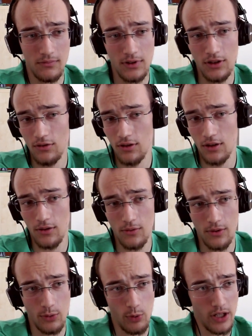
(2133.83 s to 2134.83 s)
You
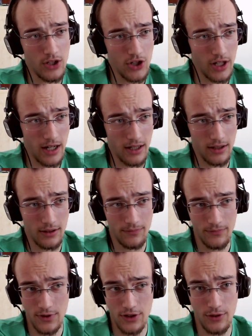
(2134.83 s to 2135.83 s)
go queen check,
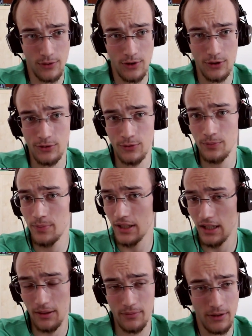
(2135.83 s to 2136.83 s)
so you
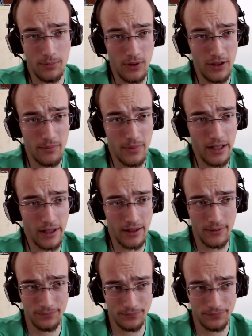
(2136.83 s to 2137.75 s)
pick up the pawn back.